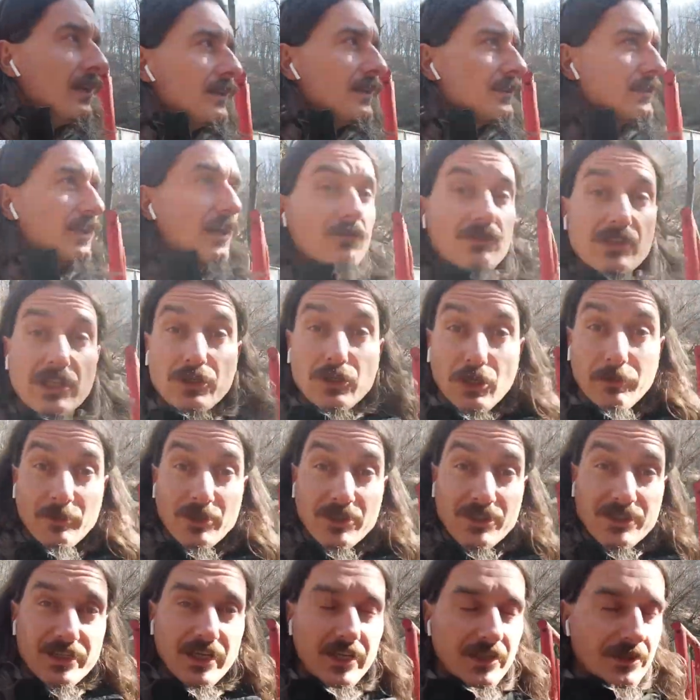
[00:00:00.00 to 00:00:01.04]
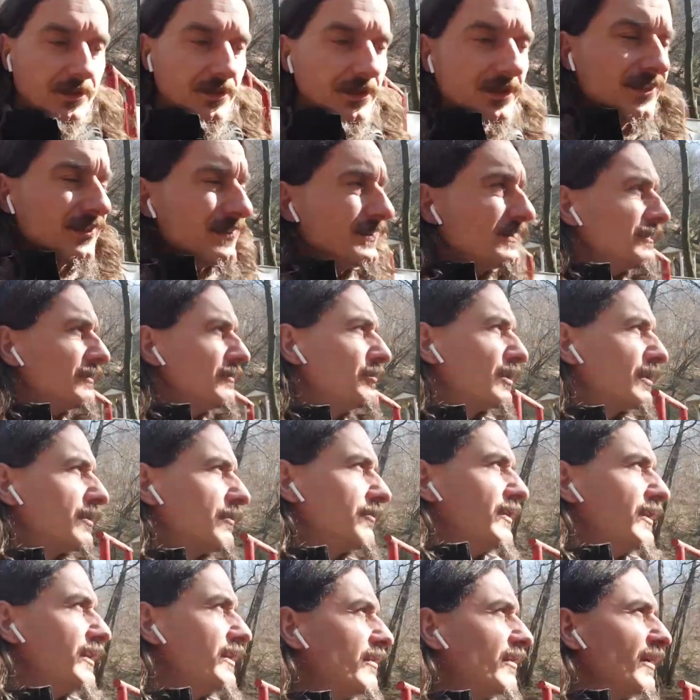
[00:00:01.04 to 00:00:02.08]
Sounds like common sense, but the
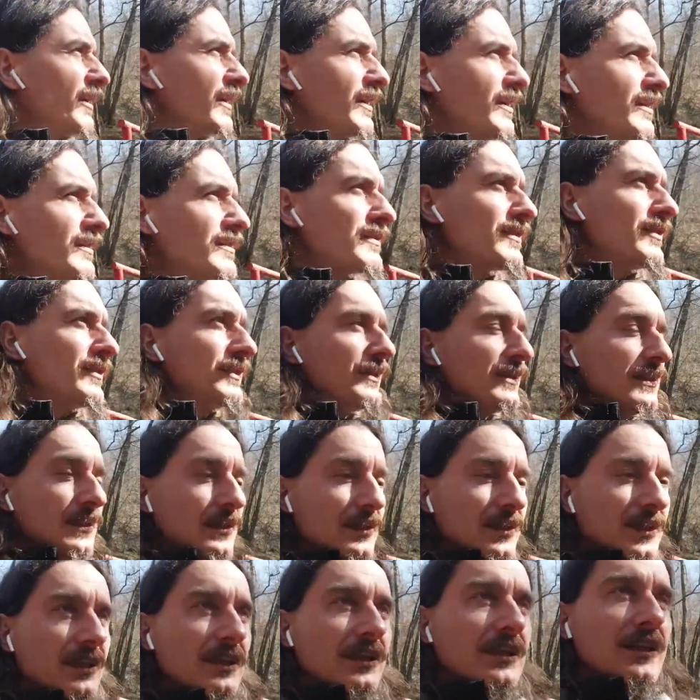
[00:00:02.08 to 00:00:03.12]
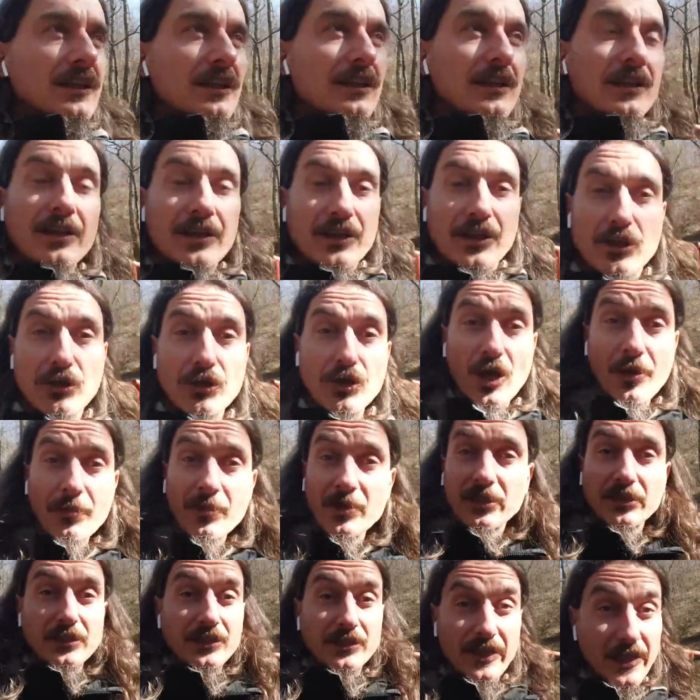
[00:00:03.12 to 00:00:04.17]
funny thing is,
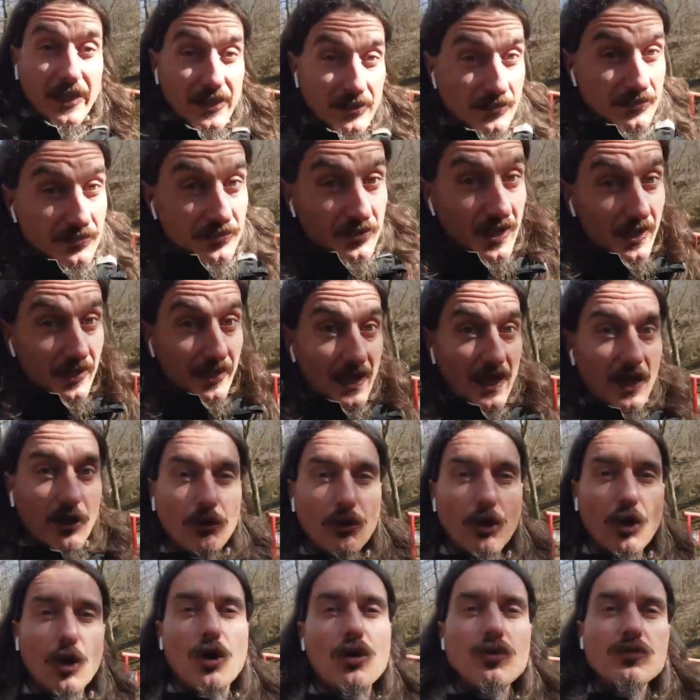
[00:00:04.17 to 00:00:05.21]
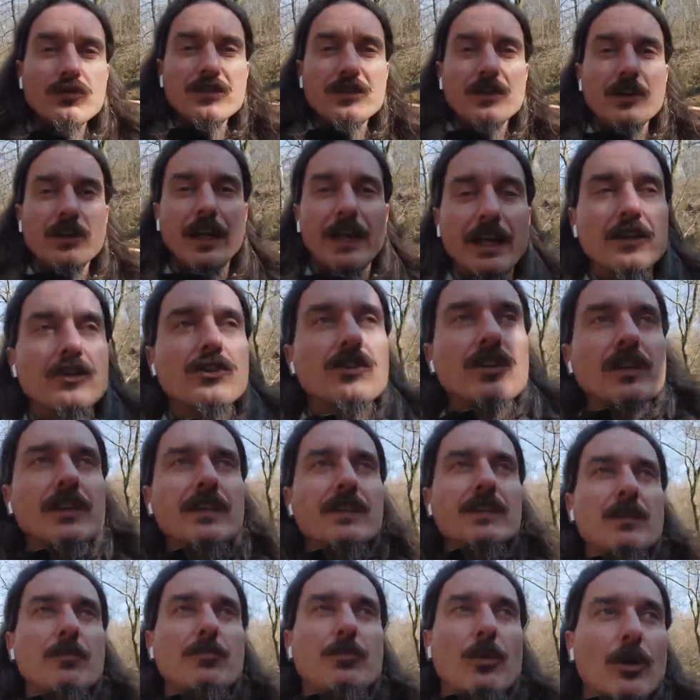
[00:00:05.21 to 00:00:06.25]
economically, that's not how loans are actually
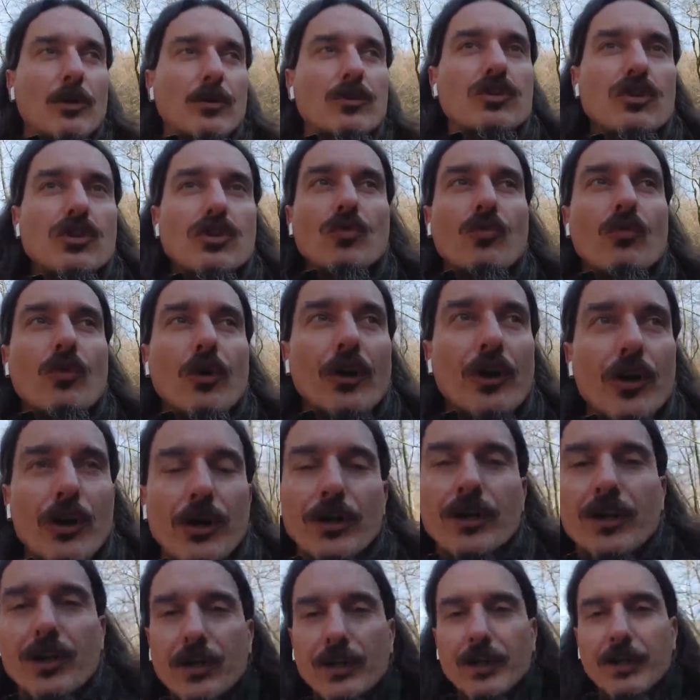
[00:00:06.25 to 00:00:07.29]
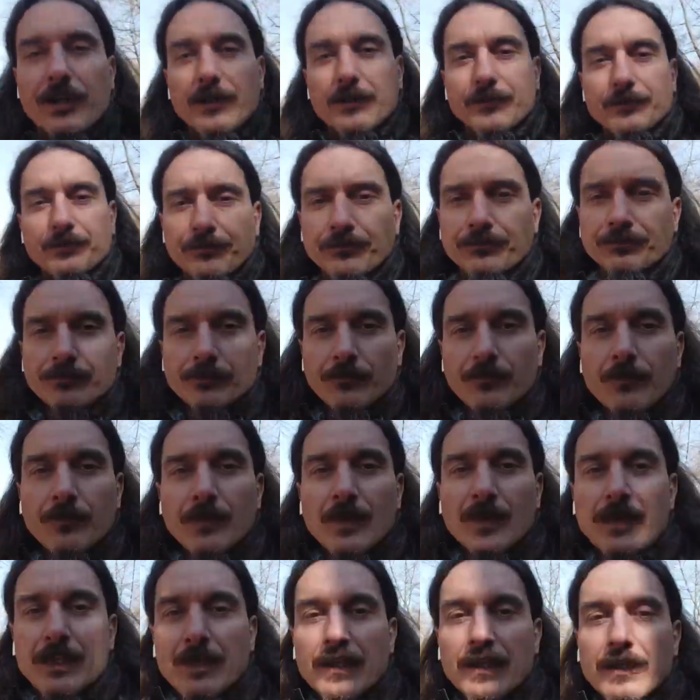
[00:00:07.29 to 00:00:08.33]
supposed to work.
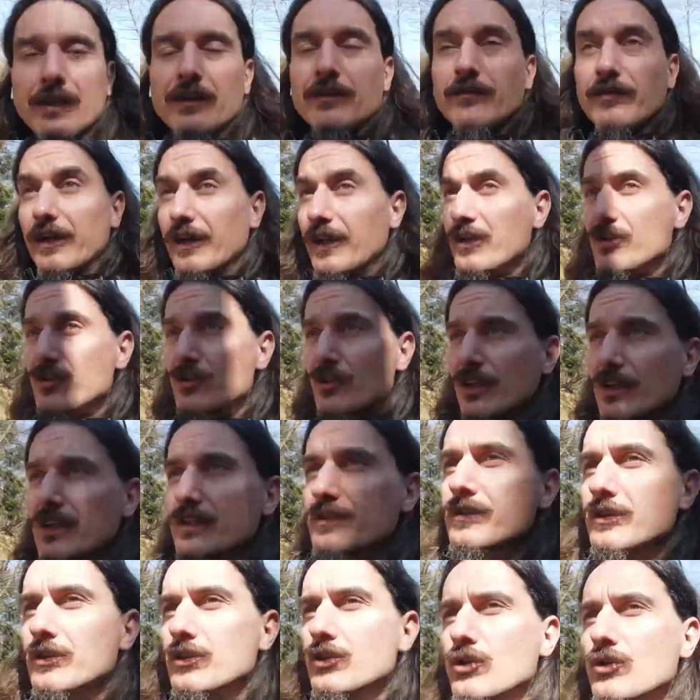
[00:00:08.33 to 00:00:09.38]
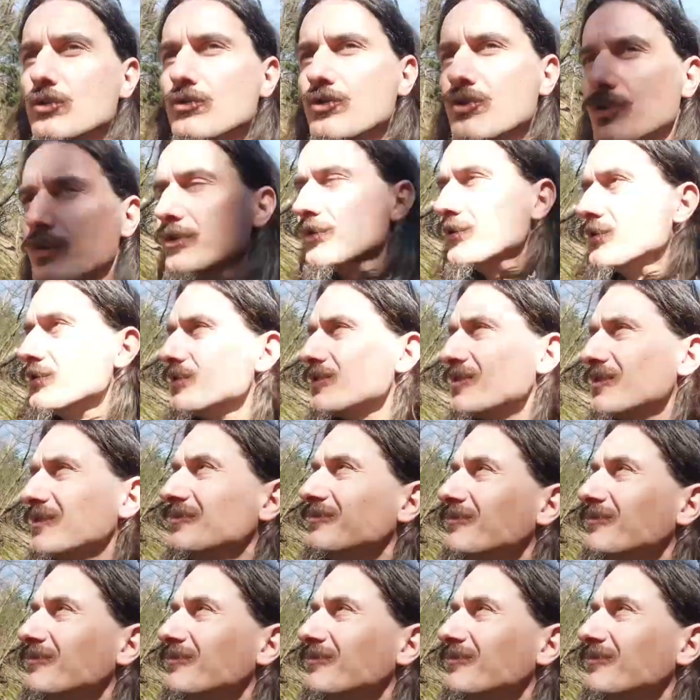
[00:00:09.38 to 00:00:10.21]
Financial institutions